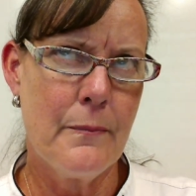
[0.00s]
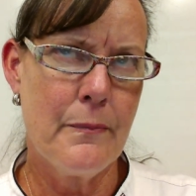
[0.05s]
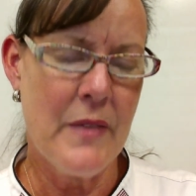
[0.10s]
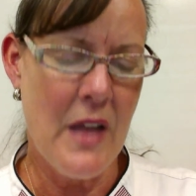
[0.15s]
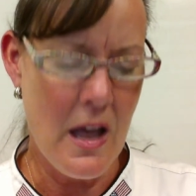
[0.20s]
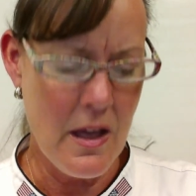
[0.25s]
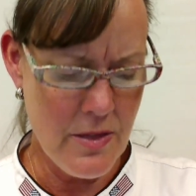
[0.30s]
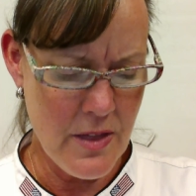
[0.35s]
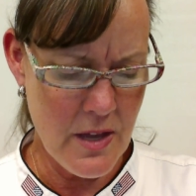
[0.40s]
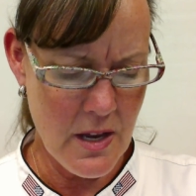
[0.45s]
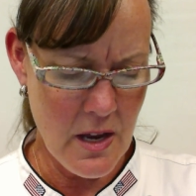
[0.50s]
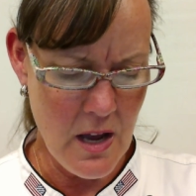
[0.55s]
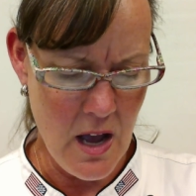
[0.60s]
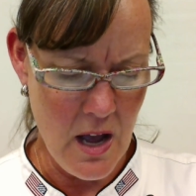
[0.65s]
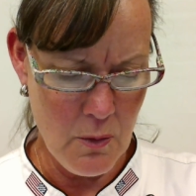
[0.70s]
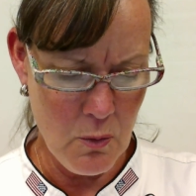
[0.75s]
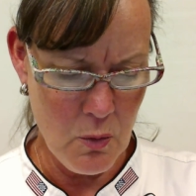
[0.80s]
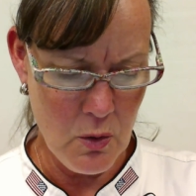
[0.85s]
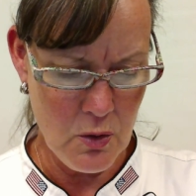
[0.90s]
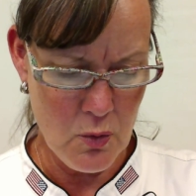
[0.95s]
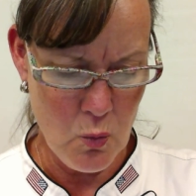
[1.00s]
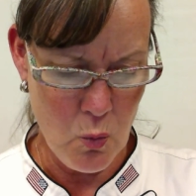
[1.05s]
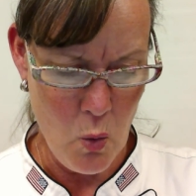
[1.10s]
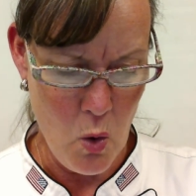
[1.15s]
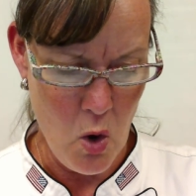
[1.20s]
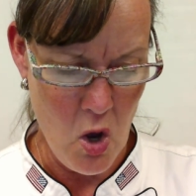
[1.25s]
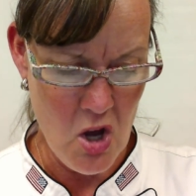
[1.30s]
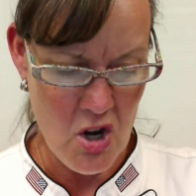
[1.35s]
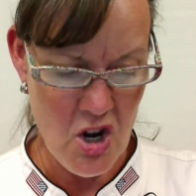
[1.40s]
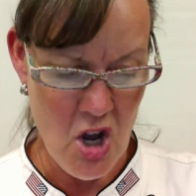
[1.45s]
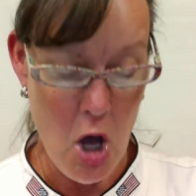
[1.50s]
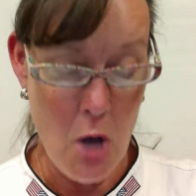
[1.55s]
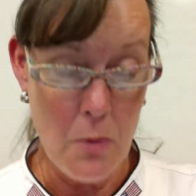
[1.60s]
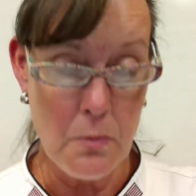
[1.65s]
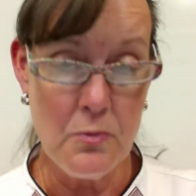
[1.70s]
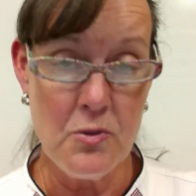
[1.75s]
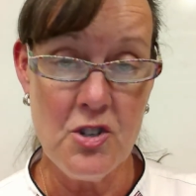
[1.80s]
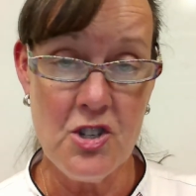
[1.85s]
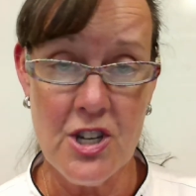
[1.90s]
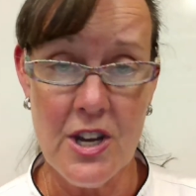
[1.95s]
I think I would want
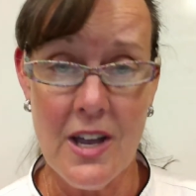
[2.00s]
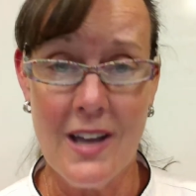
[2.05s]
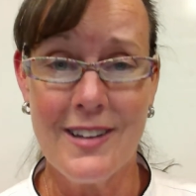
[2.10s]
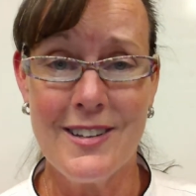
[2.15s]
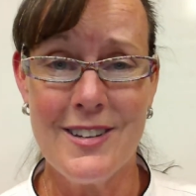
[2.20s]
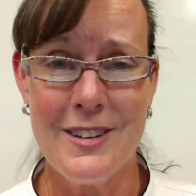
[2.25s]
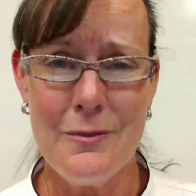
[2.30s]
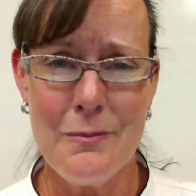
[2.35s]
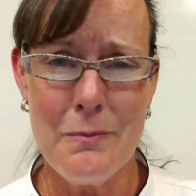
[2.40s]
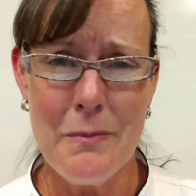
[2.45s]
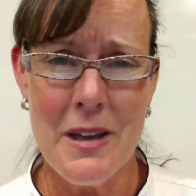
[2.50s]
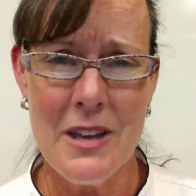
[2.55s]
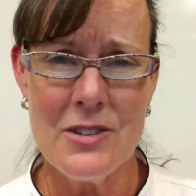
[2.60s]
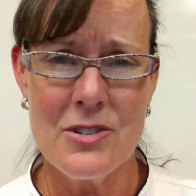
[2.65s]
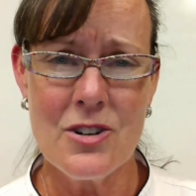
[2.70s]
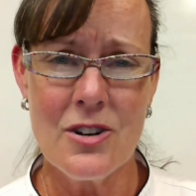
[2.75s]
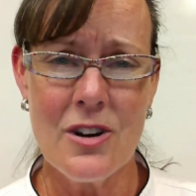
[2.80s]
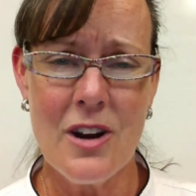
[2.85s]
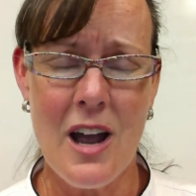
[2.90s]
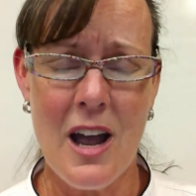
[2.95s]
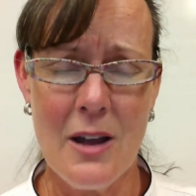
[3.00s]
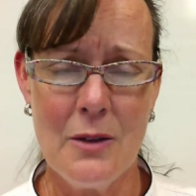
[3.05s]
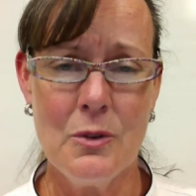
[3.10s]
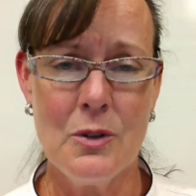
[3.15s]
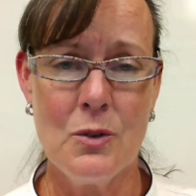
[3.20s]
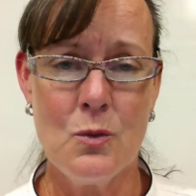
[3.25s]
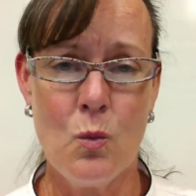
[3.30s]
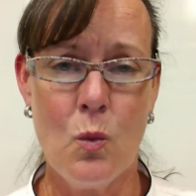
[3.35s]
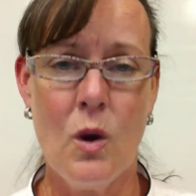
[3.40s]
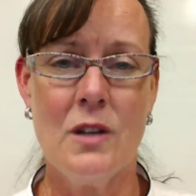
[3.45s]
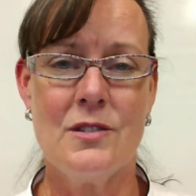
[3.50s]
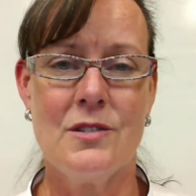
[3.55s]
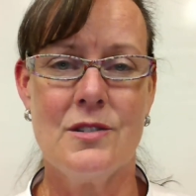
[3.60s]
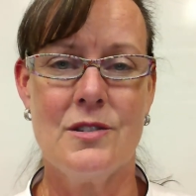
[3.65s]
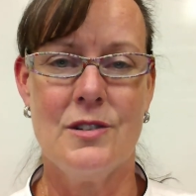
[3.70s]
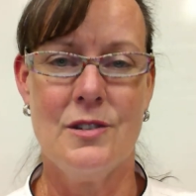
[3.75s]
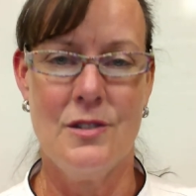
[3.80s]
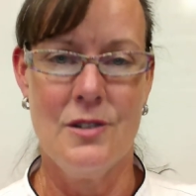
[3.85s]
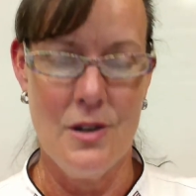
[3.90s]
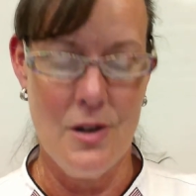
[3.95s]
objective measure. I would want
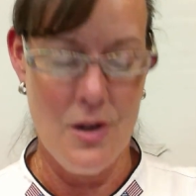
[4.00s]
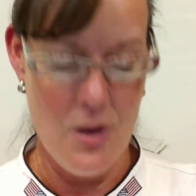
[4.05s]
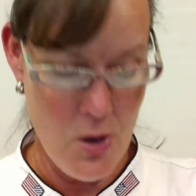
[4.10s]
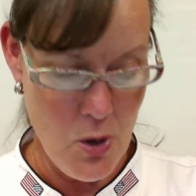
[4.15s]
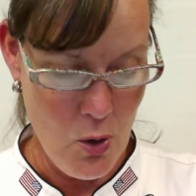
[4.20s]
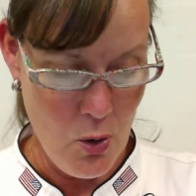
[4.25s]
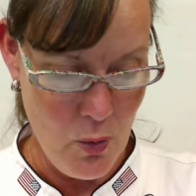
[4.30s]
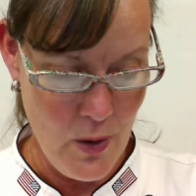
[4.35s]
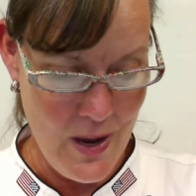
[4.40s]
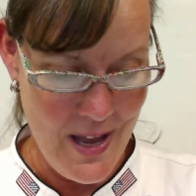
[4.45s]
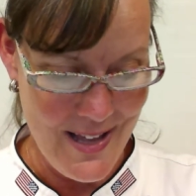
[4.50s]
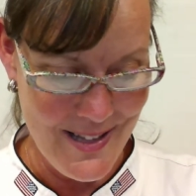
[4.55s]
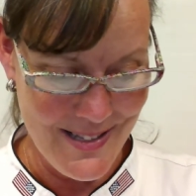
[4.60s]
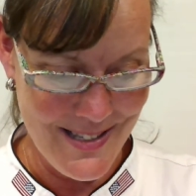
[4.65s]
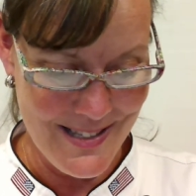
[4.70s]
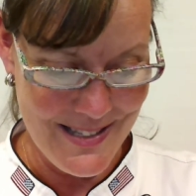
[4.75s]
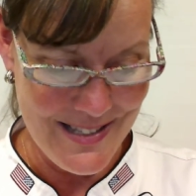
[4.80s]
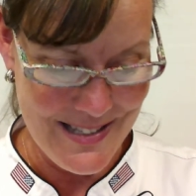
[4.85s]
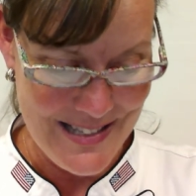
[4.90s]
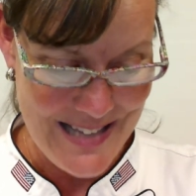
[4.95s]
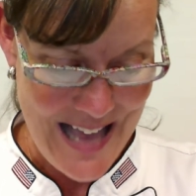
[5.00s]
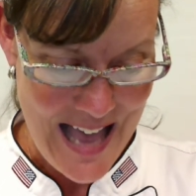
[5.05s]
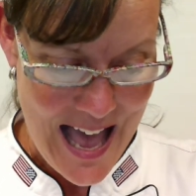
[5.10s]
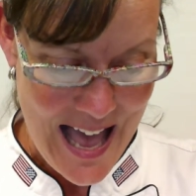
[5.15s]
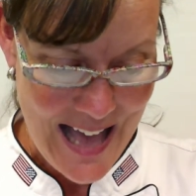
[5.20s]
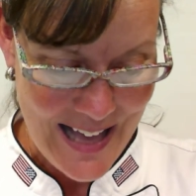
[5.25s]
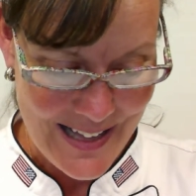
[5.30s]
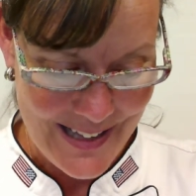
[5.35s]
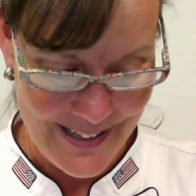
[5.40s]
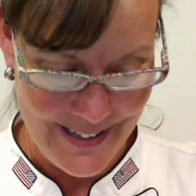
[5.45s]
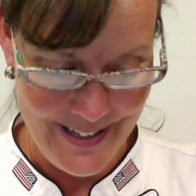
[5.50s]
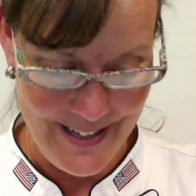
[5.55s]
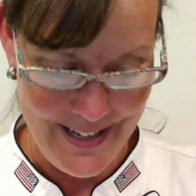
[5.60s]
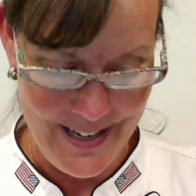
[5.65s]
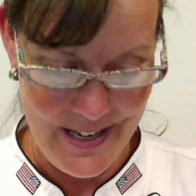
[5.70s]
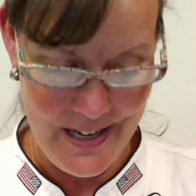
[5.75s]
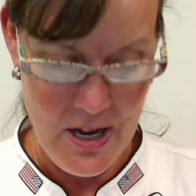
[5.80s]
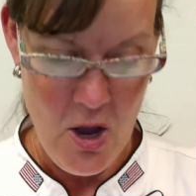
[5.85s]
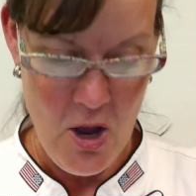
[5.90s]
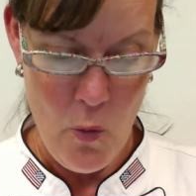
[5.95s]
to know exactly
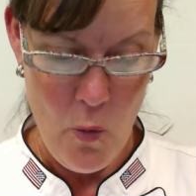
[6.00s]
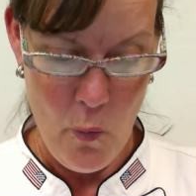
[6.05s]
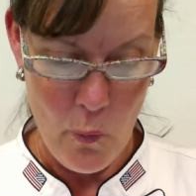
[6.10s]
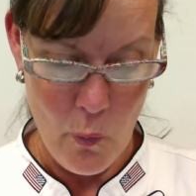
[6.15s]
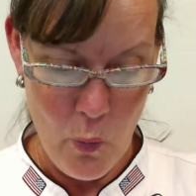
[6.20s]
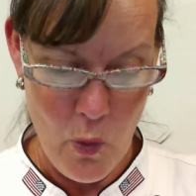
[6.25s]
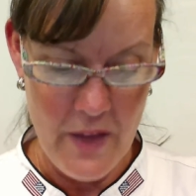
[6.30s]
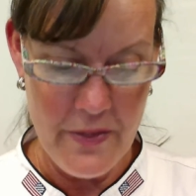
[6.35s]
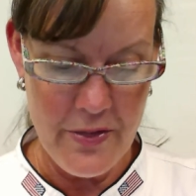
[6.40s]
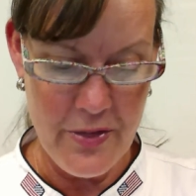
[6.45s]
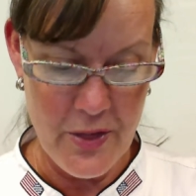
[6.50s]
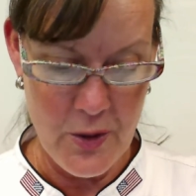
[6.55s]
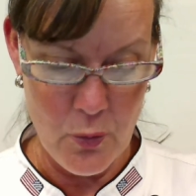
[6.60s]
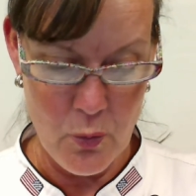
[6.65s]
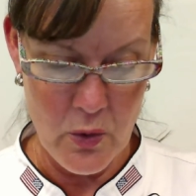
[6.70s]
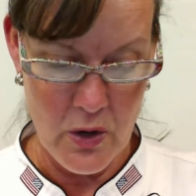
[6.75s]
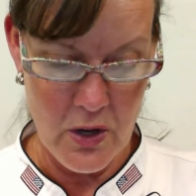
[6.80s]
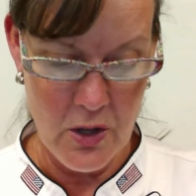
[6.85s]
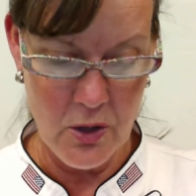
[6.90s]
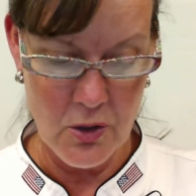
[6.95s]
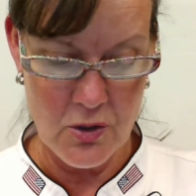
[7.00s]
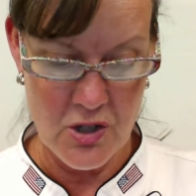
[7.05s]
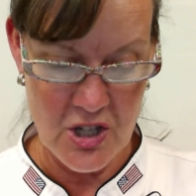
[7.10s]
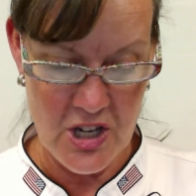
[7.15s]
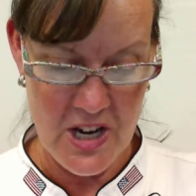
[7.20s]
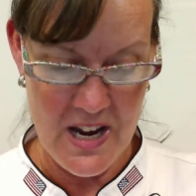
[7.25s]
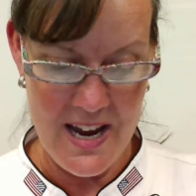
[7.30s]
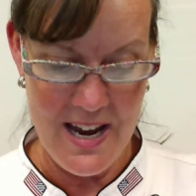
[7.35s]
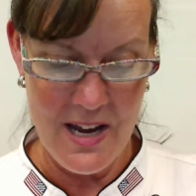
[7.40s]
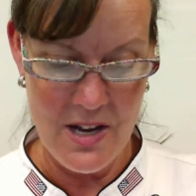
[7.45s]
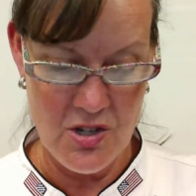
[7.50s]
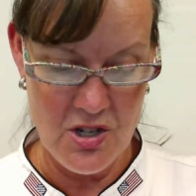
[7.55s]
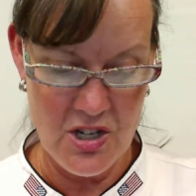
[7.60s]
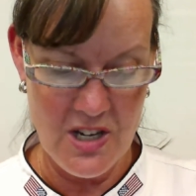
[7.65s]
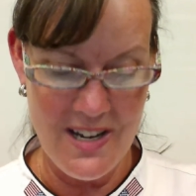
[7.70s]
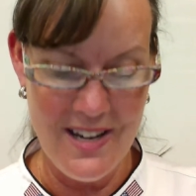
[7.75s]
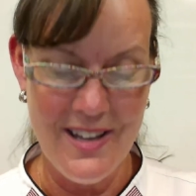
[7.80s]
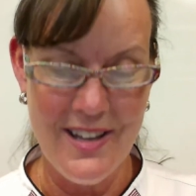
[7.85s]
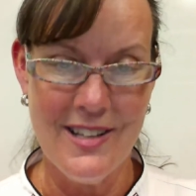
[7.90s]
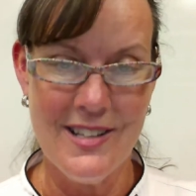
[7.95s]
what the real change
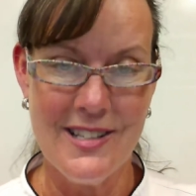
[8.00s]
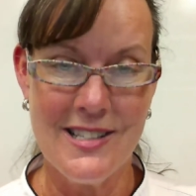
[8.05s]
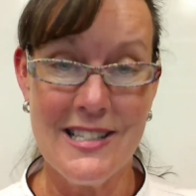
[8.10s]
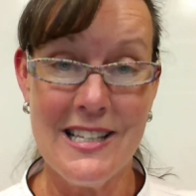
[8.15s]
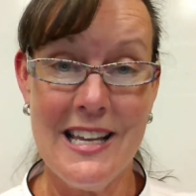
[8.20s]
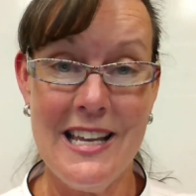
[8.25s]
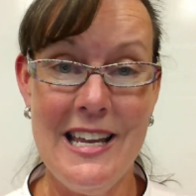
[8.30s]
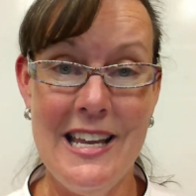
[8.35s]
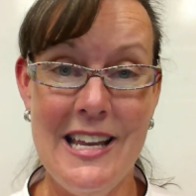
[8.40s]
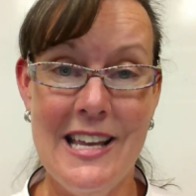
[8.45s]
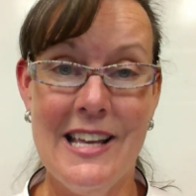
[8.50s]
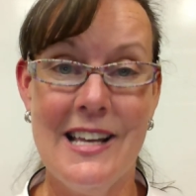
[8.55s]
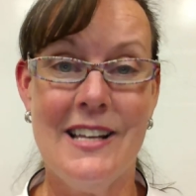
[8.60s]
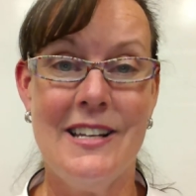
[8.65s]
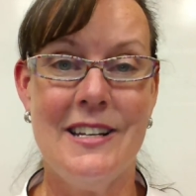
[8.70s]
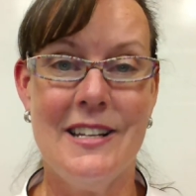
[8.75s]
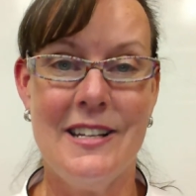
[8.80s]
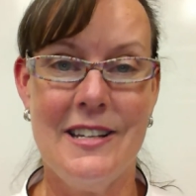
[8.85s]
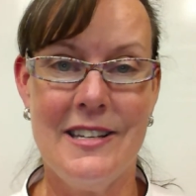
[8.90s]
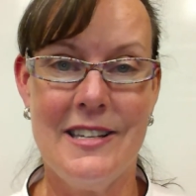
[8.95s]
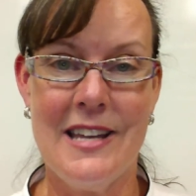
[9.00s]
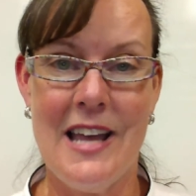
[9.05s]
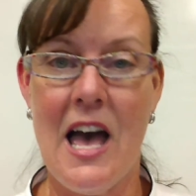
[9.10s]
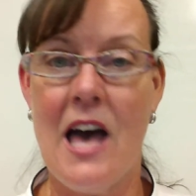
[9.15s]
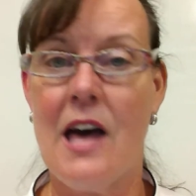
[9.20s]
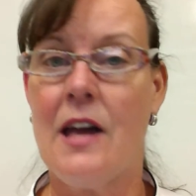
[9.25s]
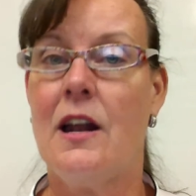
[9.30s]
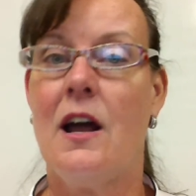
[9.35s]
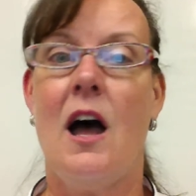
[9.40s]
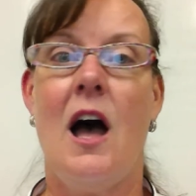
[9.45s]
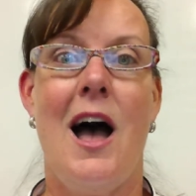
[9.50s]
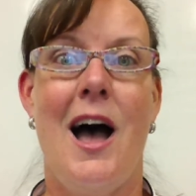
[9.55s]
is in data.